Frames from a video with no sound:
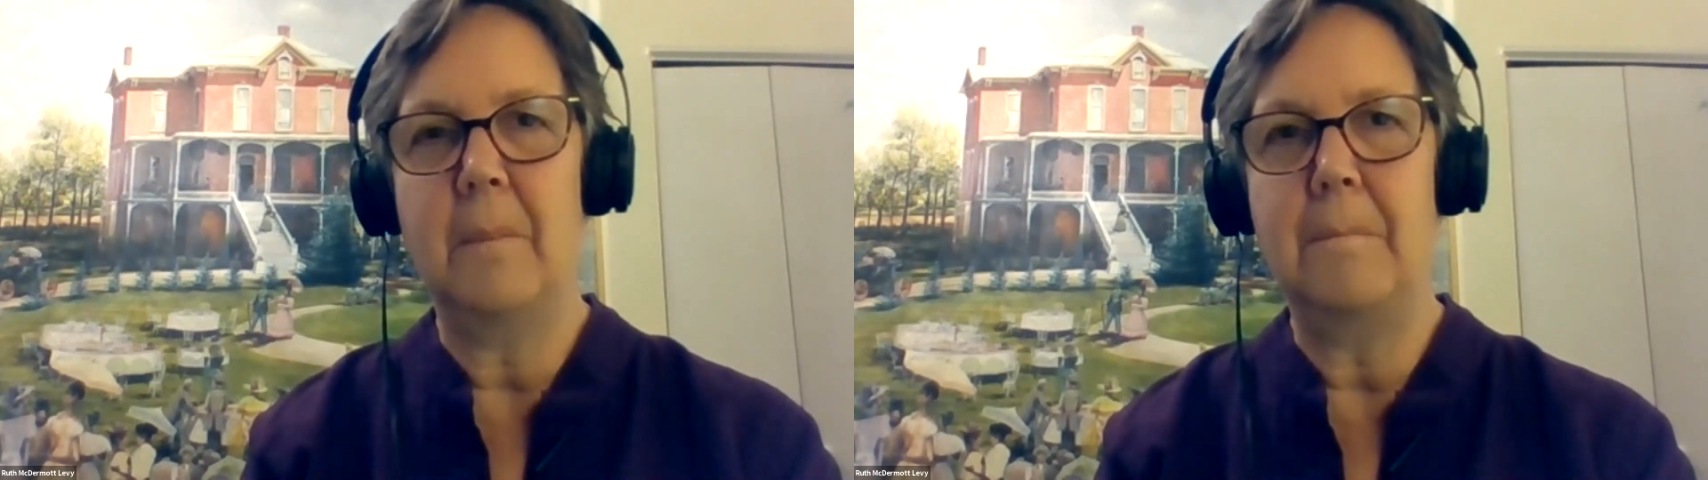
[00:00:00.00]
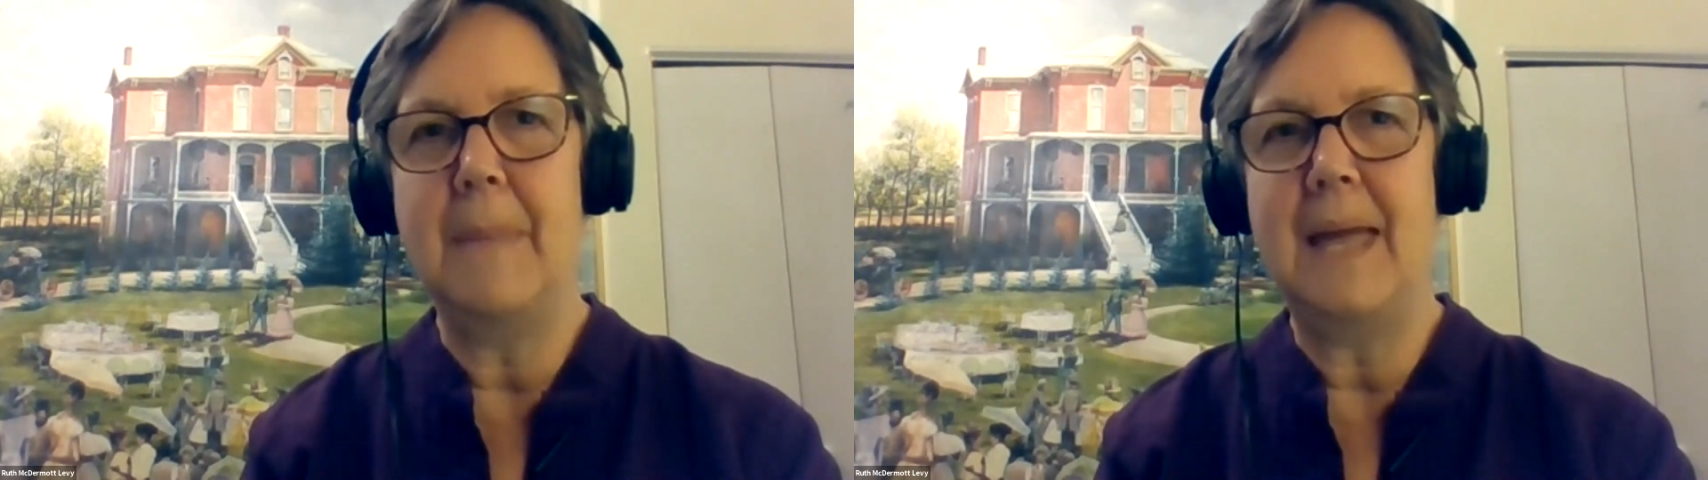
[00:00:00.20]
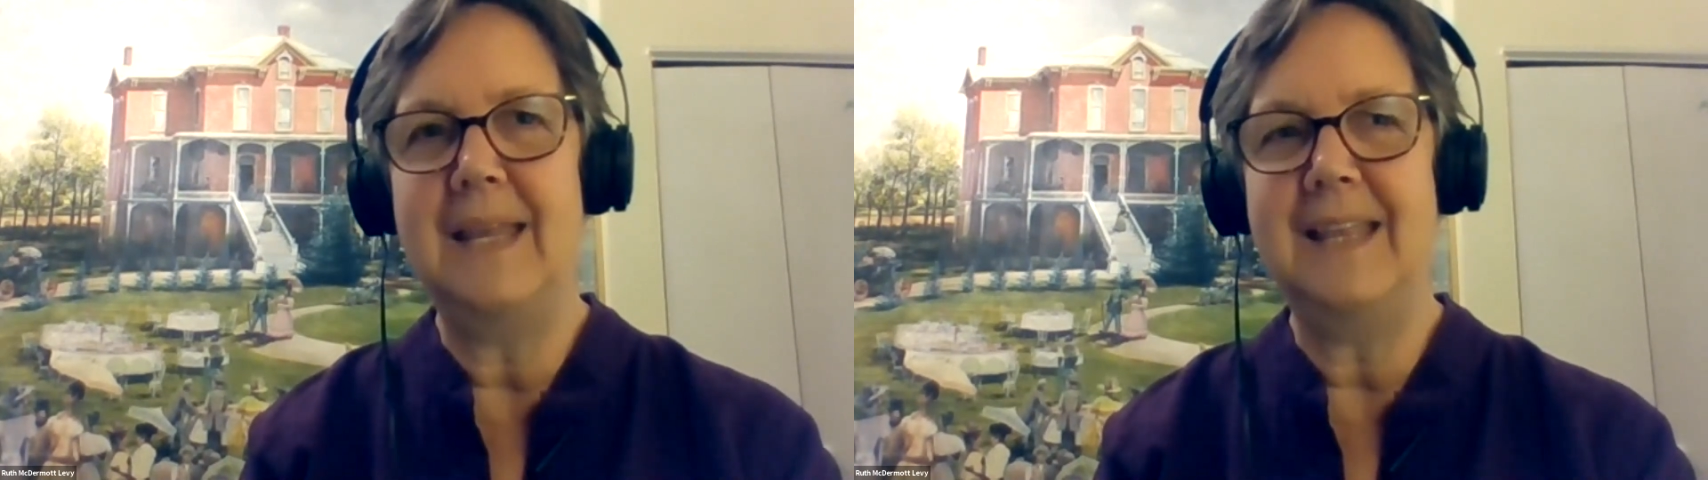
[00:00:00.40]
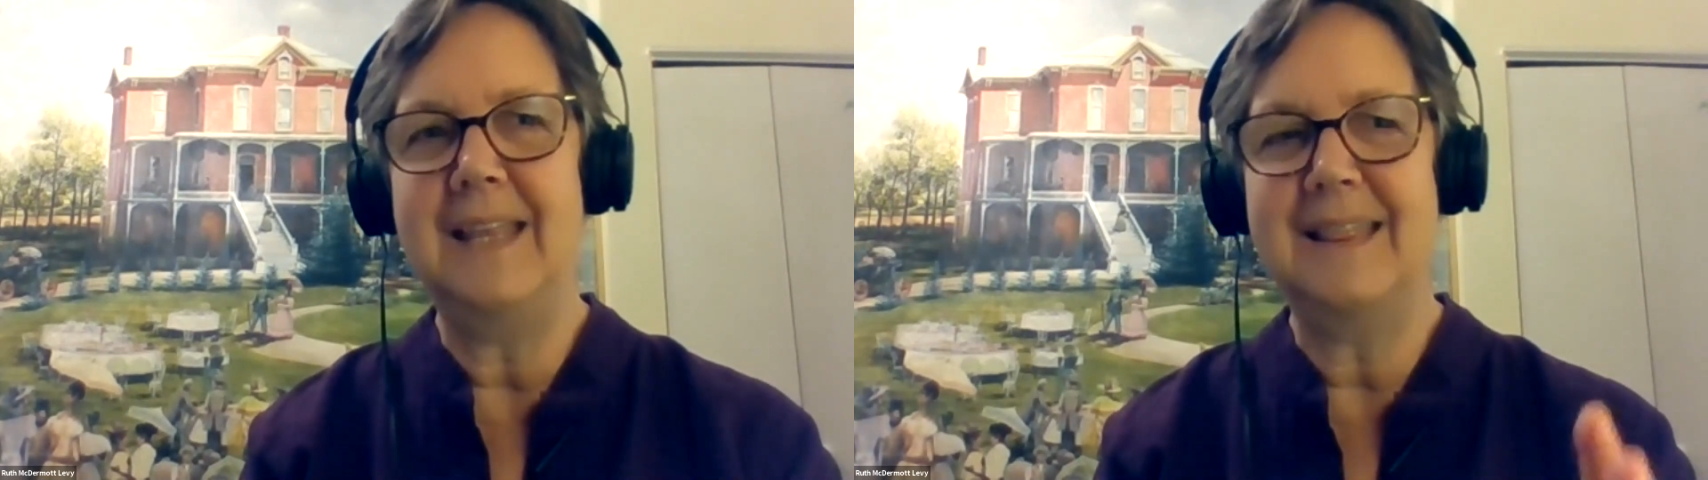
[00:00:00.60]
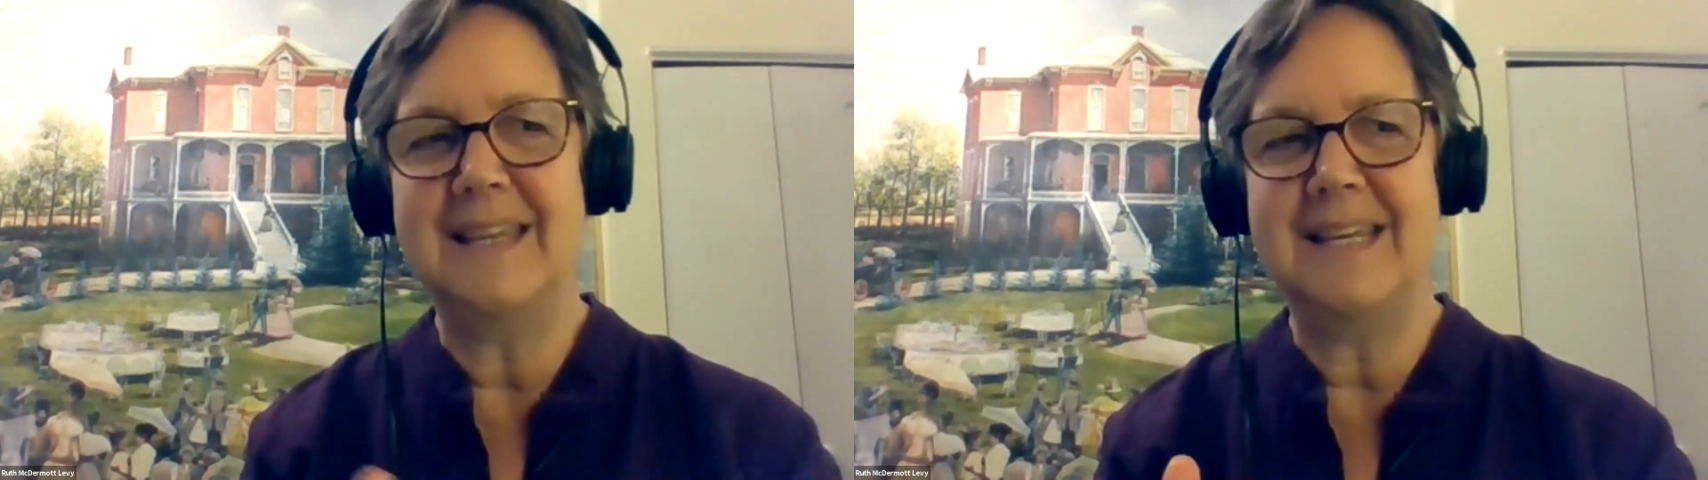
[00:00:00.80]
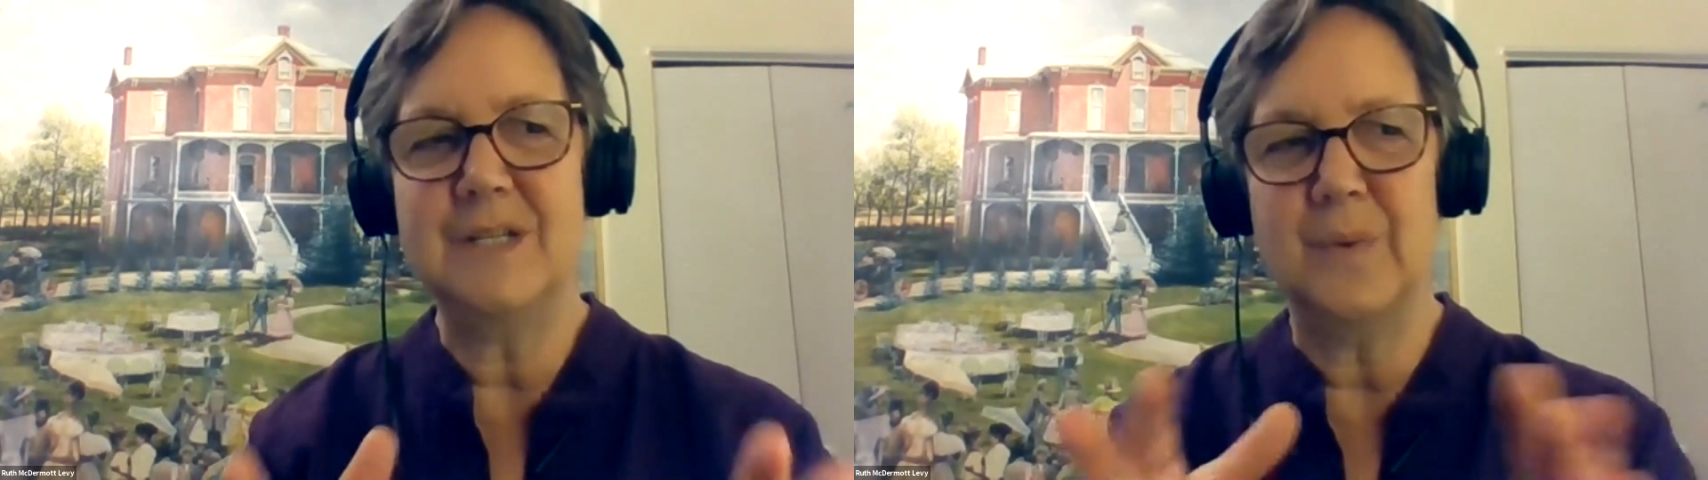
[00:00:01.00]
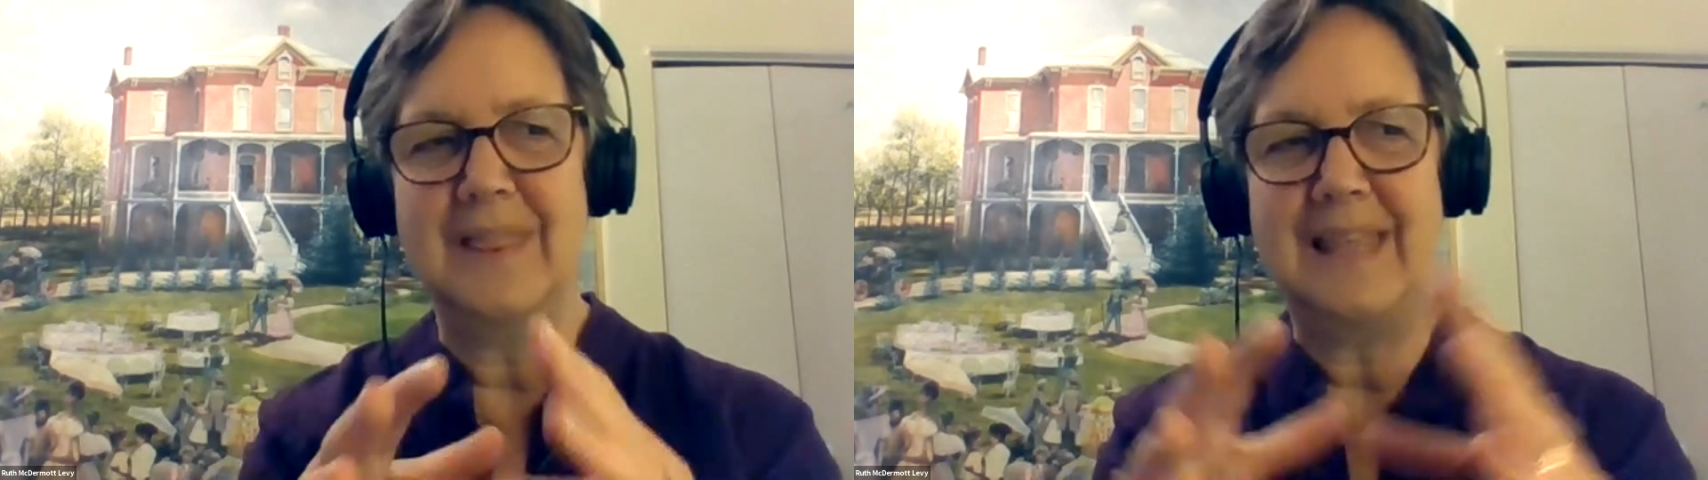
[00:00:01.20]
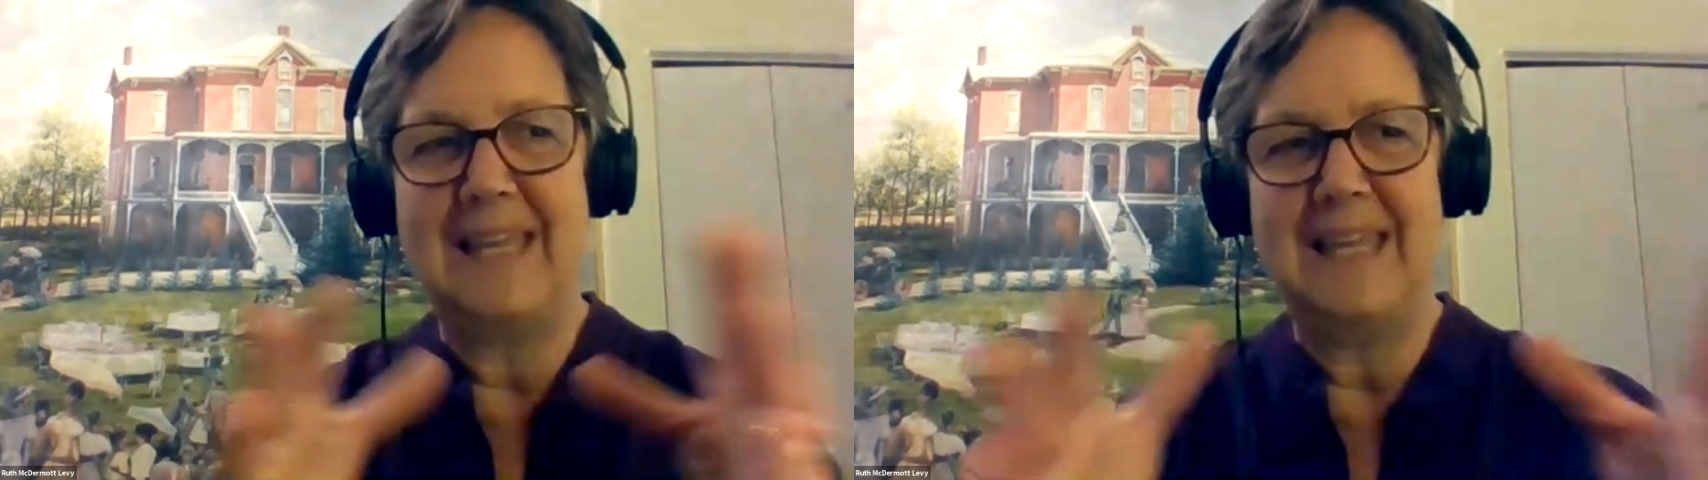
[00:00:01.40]
many things
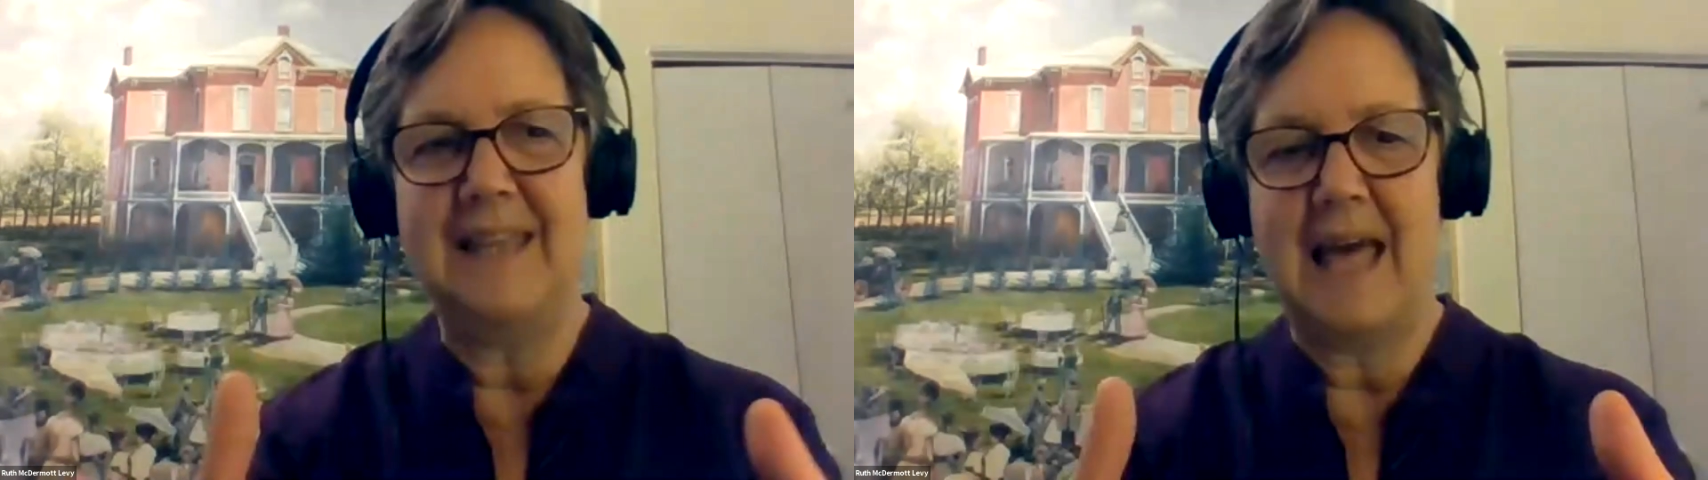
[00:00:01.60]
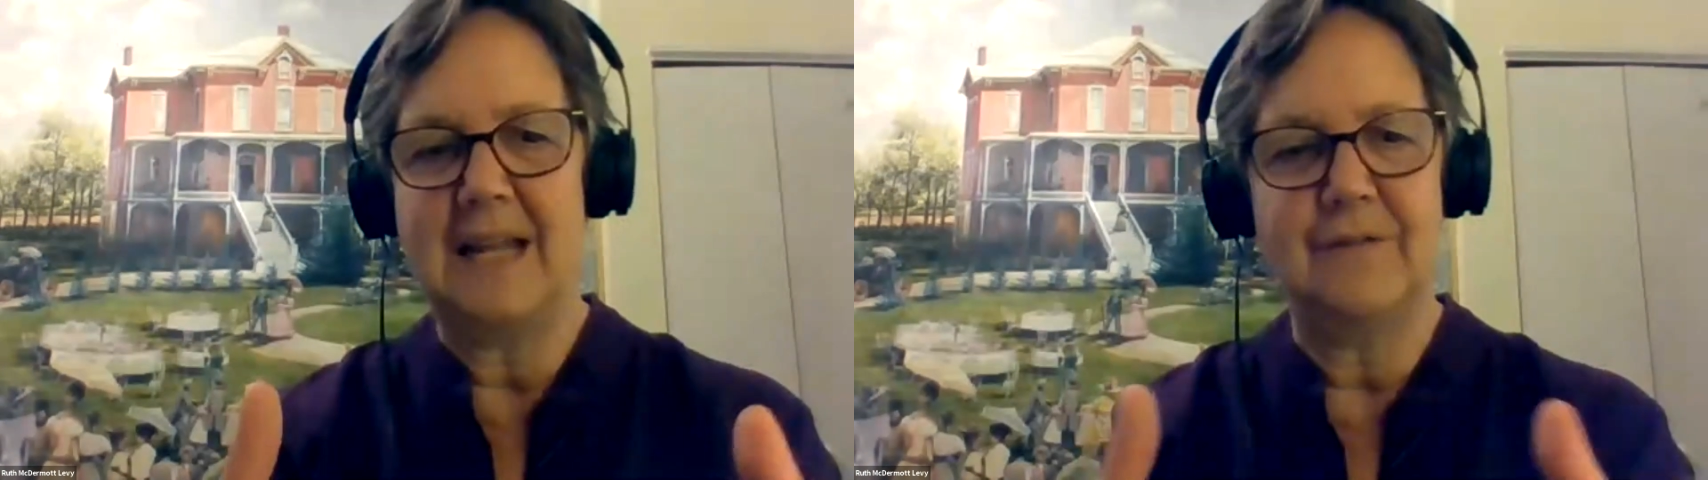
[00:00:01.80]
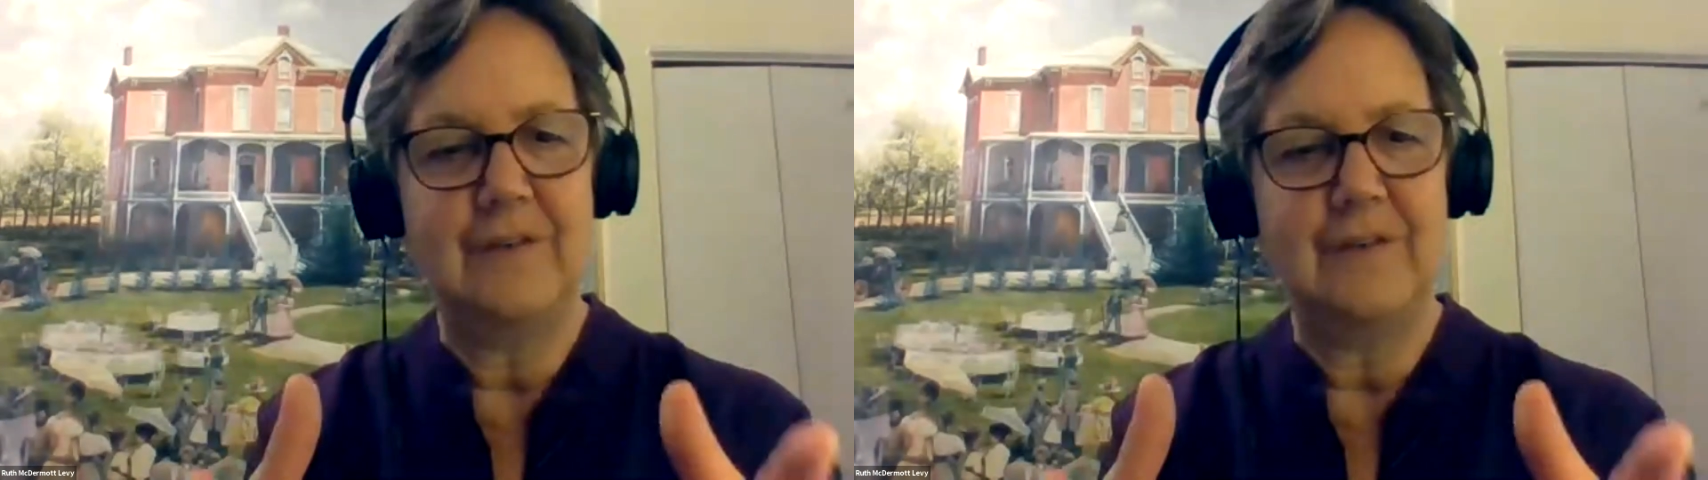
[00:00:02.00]
within that